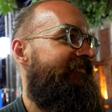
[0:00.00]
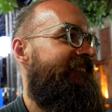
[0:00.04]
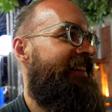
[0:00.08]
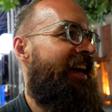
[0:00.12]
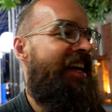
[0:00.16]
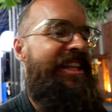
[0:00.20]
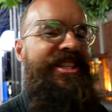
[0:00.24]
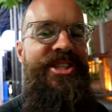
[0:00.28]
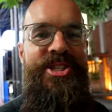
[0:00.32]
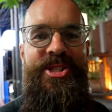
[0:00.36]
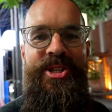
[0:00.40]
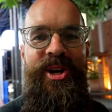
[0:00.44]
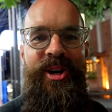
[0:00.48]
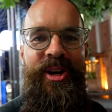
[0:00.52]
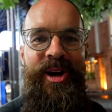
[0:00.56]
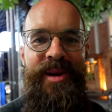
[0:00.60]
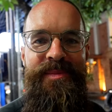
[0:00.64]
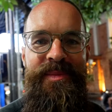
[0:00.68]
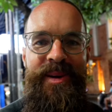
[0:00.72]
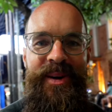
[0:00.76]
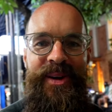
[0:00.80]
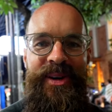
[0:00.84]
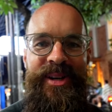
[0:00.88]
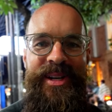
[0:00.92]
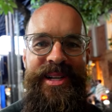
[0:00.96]
and stock up
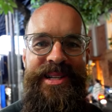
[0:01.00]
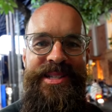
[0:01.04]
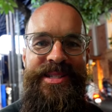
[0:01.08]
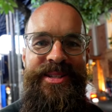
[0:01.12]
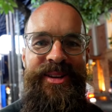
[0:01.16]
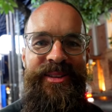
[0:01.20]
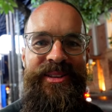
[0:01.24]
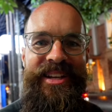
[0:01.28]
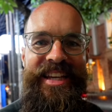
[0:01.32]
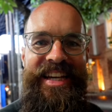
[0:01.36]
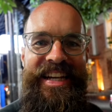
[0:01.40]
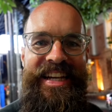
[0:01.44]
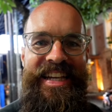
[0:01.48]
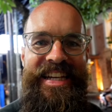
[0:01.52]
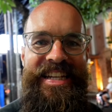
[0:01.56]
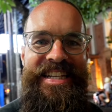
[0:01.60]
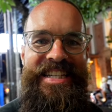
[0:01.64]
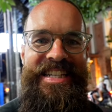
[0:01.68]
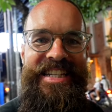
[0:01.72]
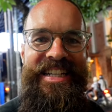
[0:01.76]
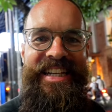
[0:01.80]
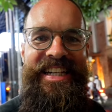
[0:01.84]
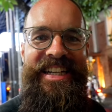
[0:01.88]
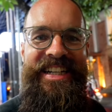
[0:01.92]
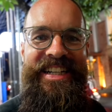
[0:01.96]
our Custodia
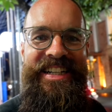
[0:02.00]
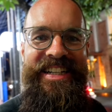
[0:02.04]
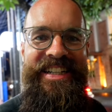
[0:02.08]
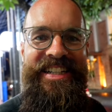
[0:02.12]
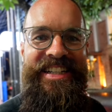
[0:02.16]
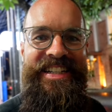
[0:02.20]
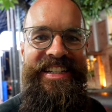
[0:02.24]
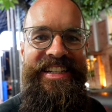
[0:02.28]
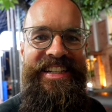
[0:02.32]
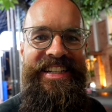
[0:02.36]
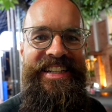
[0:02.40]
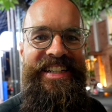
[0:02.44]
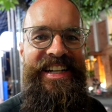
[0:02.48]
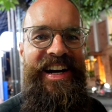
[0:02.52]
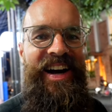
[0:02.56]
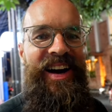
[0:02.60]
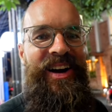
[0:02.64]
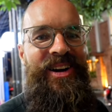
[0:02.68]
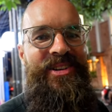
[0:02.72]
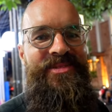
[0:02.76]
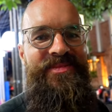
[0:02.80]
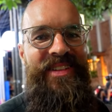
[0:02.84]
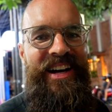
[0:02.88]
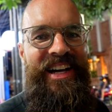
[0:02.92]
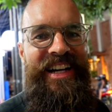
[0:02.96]
kitchen.
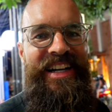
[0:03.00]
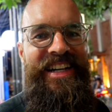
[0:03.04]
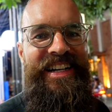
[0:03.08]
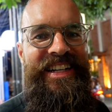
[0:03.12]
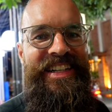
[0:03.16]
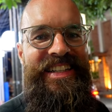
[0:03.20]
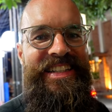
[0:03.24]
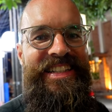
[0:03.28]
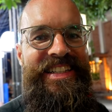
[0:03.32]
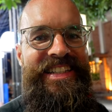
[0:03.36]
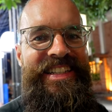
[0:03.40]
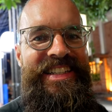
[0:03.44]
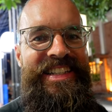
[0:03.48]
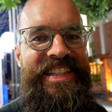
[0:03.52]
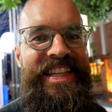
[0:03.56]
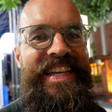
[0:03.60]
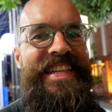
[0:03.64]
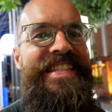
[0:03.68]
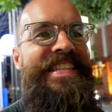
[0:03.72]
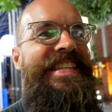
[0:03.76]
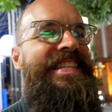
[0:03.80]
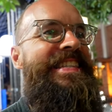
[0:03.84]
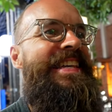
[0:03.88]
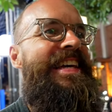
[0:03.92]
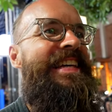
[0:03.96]
Oh my god,
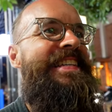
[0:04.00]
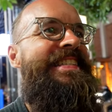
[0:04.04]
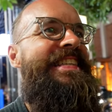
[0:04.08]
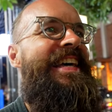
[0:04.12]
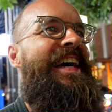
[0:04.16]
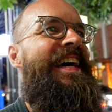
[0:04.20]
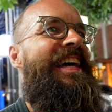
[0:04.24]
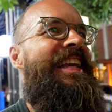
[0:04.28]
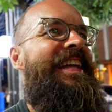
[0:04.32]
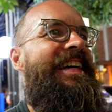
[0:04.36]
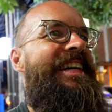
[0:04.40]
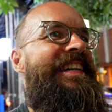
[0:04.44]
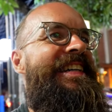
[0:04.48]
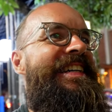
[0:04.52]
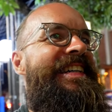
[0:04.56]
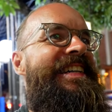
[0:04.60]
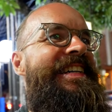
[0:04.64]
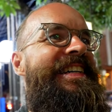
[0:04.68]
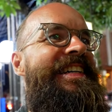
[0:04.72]
this is exciting